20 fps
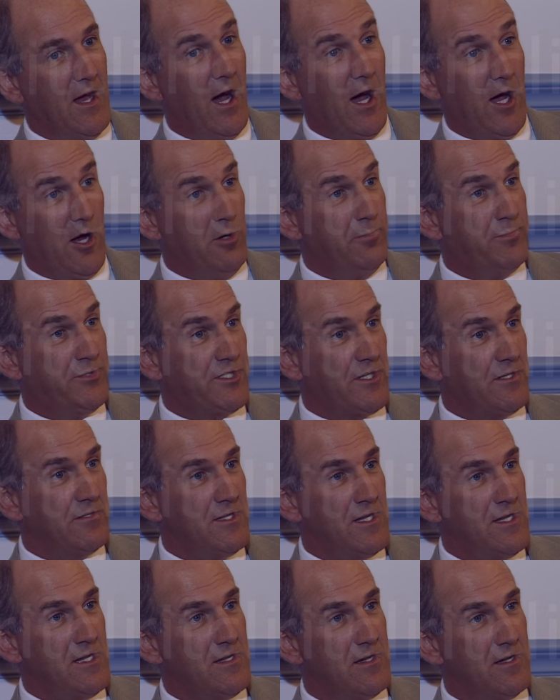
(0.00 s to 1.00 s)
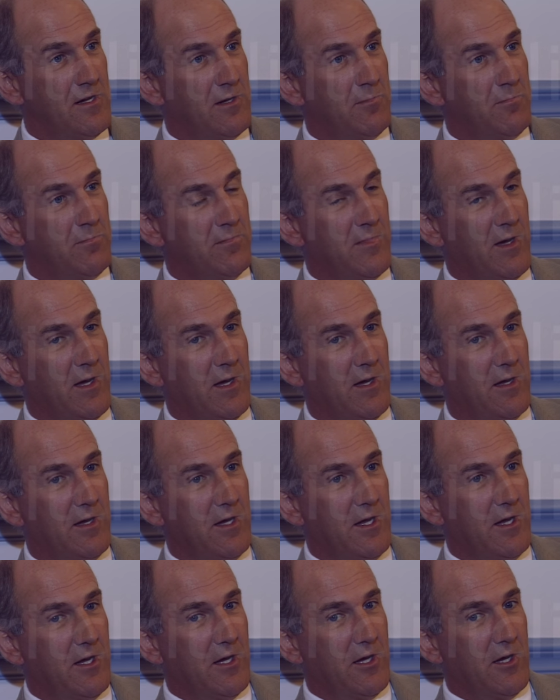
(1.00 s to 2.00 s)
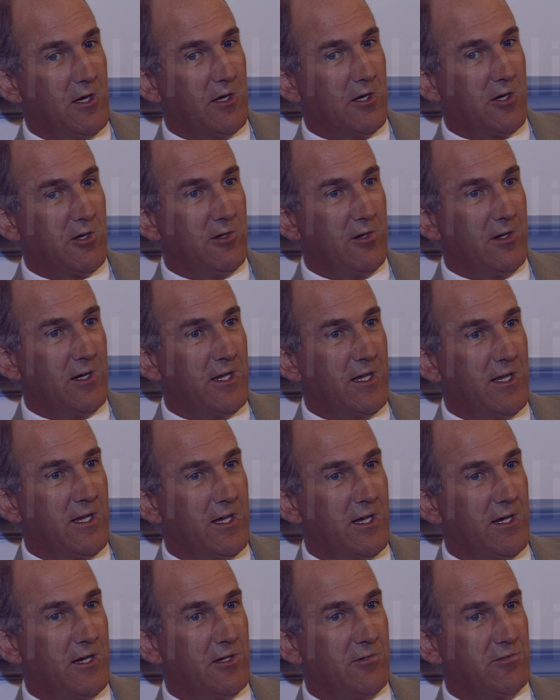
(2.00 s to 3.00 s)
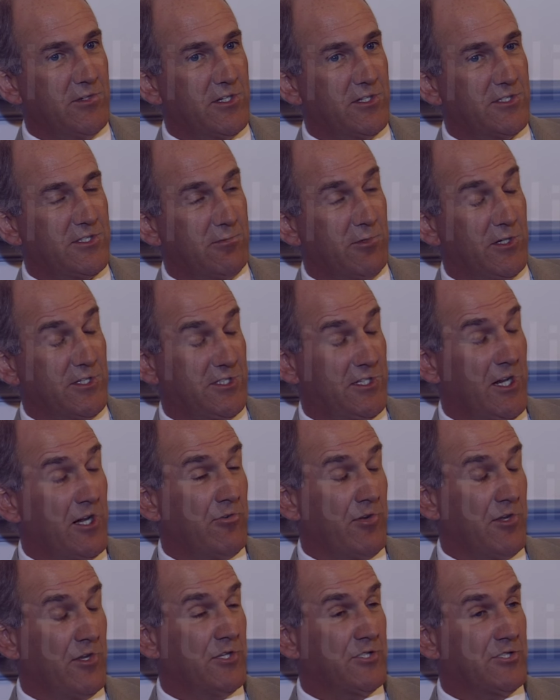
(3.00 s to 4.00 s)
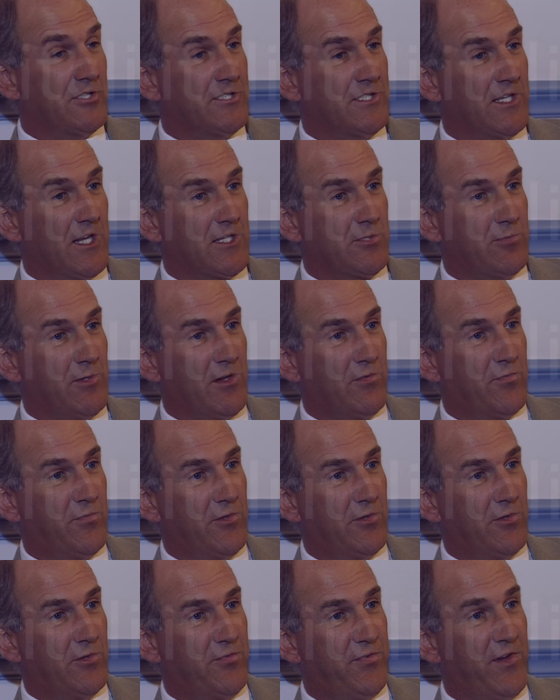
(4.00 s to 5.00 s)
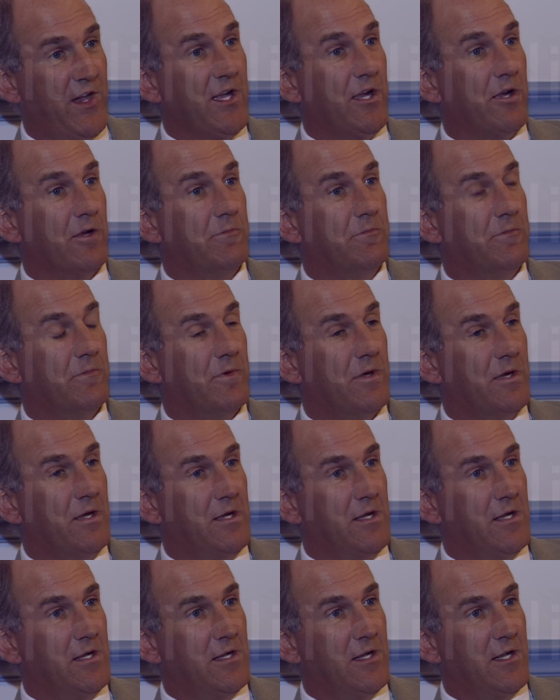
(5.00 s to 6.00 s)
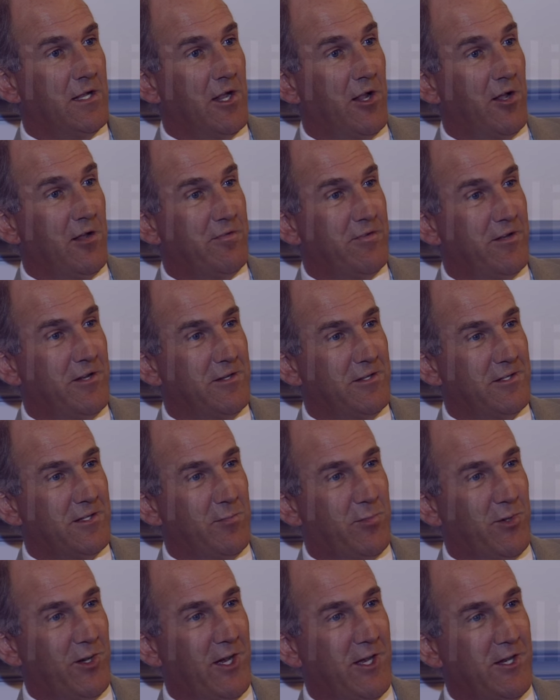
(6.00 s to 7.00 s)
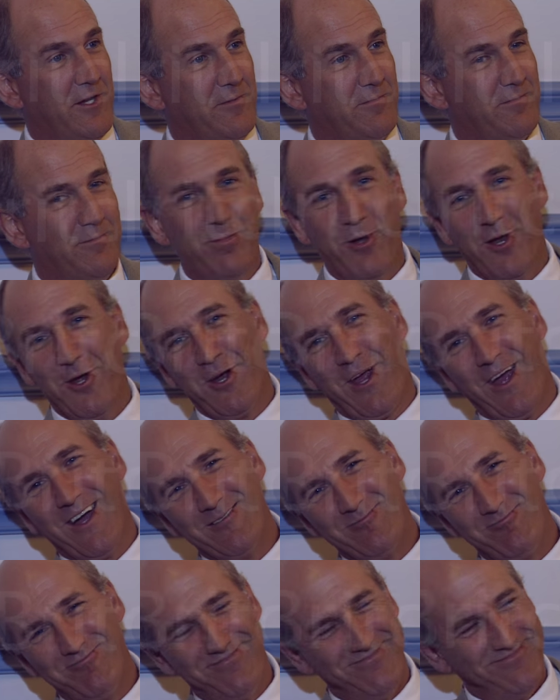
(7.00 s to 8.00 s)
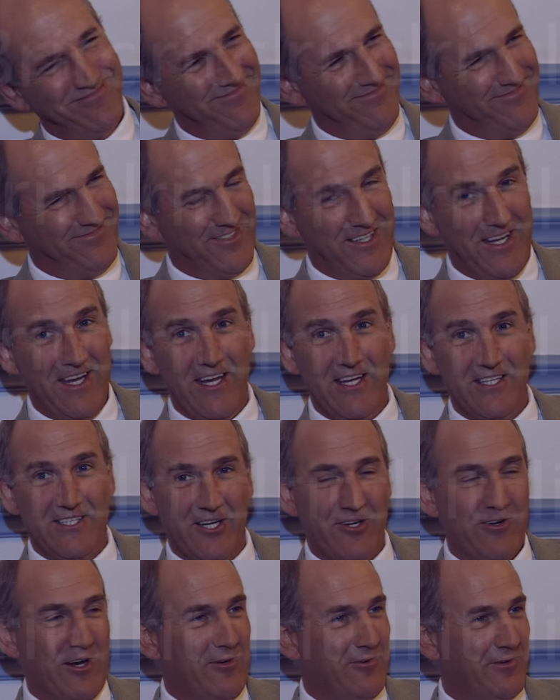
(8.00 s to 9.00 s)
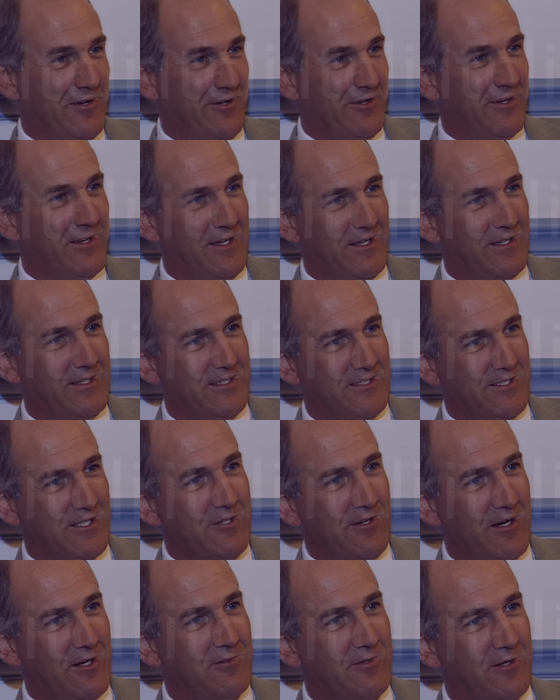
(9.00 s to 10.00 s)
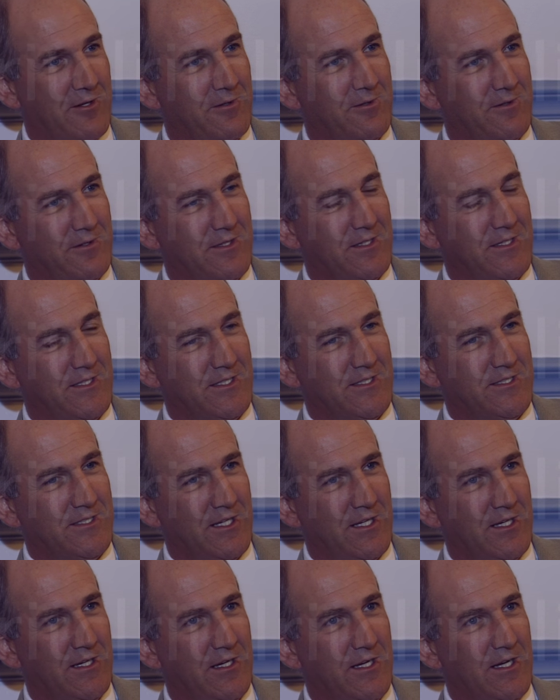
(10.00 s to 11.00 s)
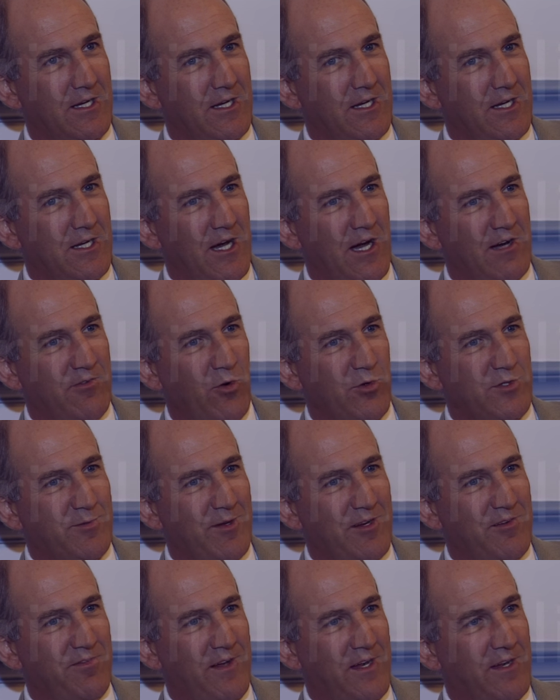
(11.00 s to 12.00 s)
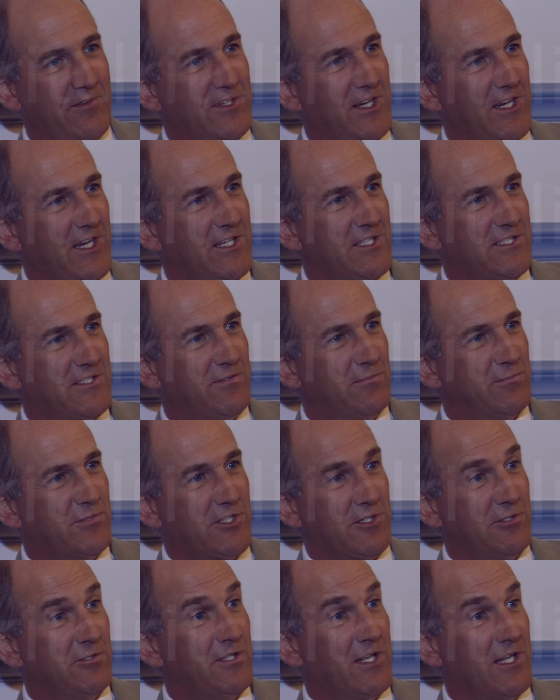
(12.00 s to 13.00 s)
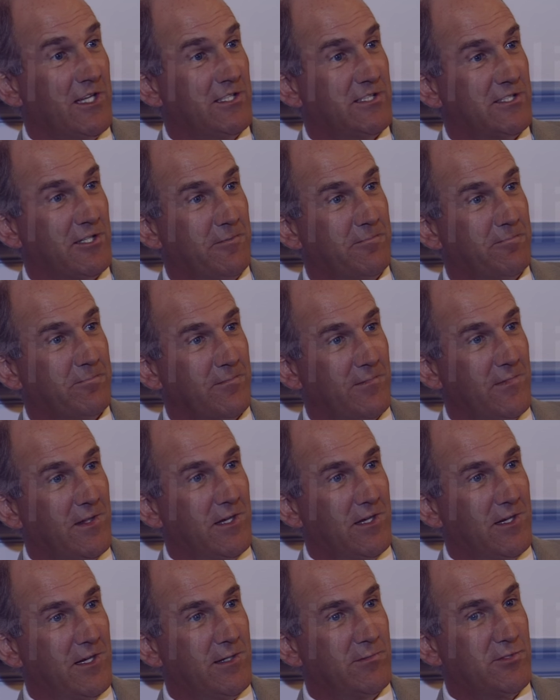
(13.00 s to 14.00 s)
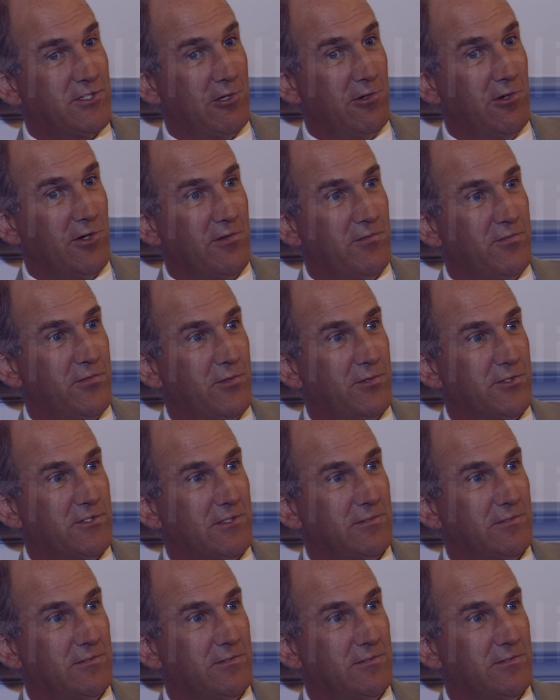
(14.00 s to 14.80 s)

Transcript: I hope so, yeah. I'm uh, currently, uh, well, start rehearsals next week for Fagin yes. in Oliver at the Palladium. Plug. Role. Yeah, it's a great role, yeah. It's a great role. It's, uh, I've always been a fan of Dickens from school days, so I'm so looking forward to